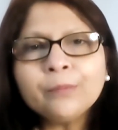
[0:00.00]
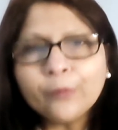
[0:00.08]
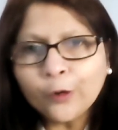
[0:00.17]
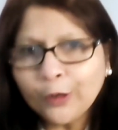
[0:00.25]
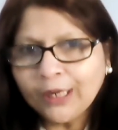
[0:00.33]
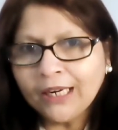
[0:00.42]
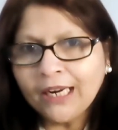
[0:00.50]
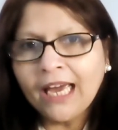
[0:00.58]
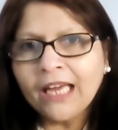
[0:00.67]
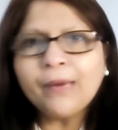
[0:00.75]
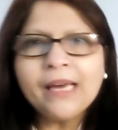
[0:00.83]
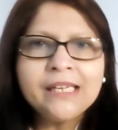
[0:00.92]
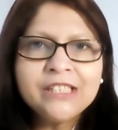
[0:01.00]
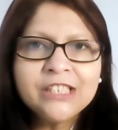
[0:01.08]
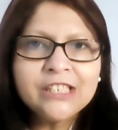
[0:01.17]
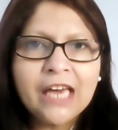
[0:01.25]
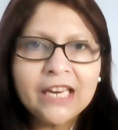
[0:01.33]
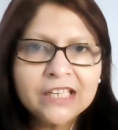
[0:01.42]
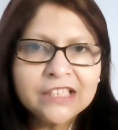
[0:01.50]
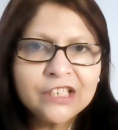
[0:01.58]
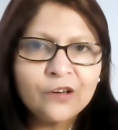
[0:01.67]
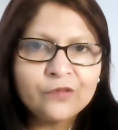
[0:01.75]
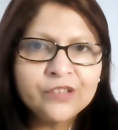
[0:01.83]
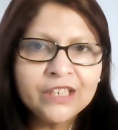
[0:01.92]
owner and managing director
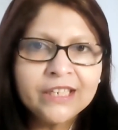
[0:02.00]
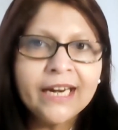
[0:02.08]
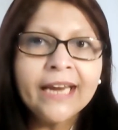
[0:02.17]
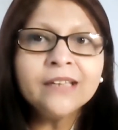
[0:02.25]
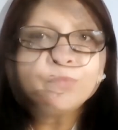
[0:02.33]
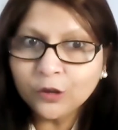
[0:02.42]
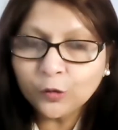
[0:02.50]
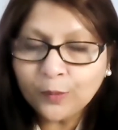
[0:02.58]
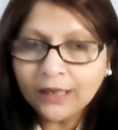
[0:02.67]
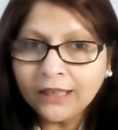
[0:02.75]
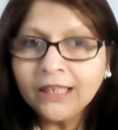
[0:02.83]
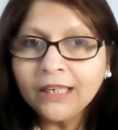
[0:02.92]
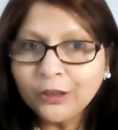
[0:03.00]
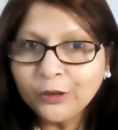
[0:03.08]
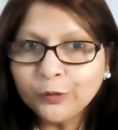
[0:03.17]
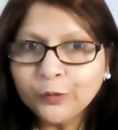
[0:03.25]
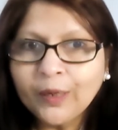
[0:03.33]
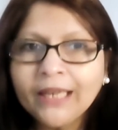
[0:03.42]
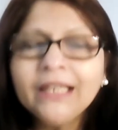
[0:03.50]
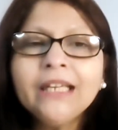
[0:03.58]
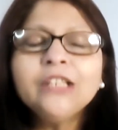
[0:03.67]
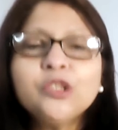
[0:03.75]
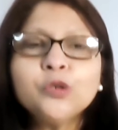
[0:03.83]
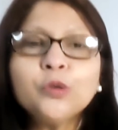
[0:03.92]
of DGRADE, Dubai, UAE.
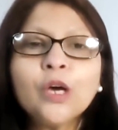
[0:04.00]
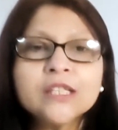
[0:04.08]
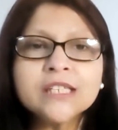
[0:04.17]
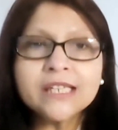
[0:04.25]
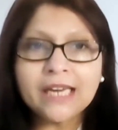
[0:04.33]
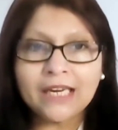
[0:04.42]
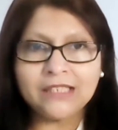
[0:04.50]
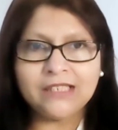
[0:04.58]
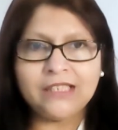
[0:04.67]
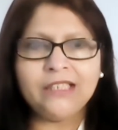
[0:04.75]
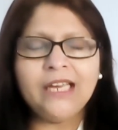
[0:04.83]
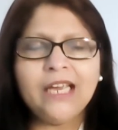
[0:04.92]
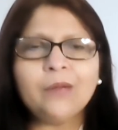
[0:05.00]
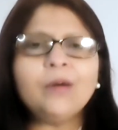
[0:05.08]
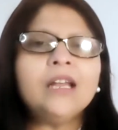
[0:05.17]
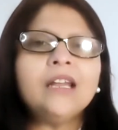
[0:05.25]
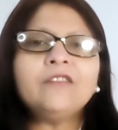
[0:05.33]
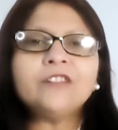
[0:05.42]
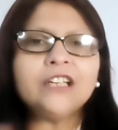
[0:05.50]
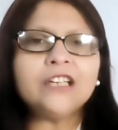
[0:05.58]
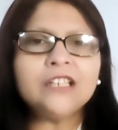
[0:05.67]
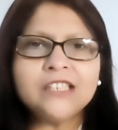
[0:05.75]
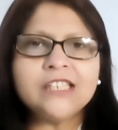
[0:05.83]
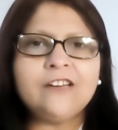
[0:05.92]
In 2018, Emma left
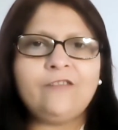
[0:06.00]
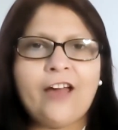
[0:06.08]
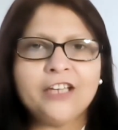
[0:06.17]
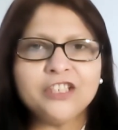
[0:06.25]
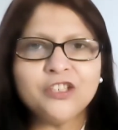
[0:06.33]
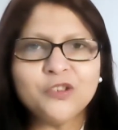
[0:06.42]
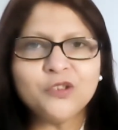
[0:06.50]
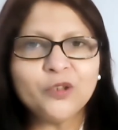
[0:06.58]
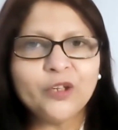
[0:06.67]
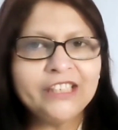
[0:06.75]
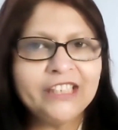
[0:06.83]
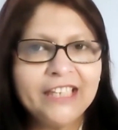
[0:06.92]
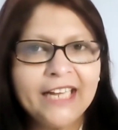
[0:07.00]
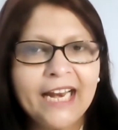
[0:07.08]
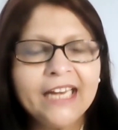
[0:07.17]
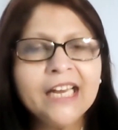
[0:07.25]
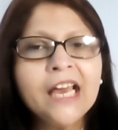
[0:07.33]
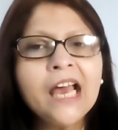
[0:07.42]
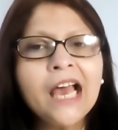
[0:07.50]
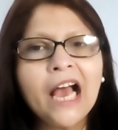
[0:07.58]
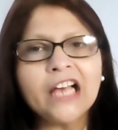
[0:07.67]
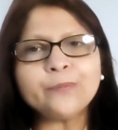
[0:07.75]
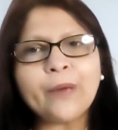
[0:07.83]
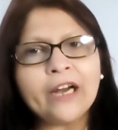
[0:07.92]
retail fashion to join DGRADE
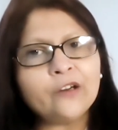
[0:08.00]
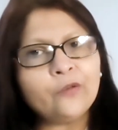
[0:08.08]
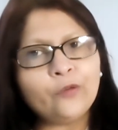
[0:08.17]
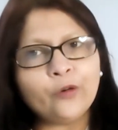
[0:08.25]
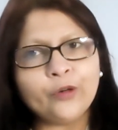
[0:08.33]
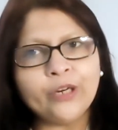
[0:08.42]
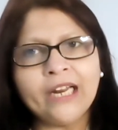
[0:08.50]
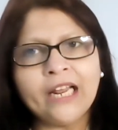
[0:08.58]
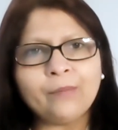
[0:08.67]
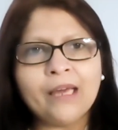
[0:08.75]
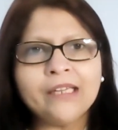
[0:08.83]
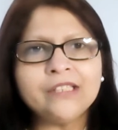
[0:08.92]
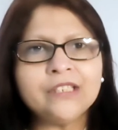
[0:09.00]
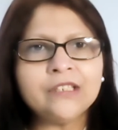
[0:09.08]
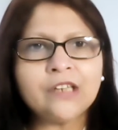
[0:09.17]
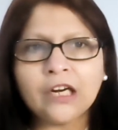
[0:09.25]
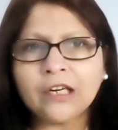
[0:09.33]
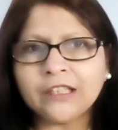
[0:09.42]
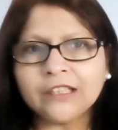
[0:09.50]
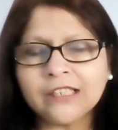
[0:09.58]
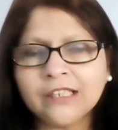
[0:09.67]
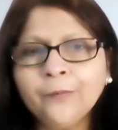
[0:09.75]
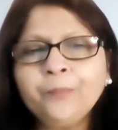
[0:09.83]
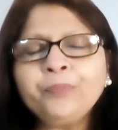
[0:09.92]
as part of owner and managing director,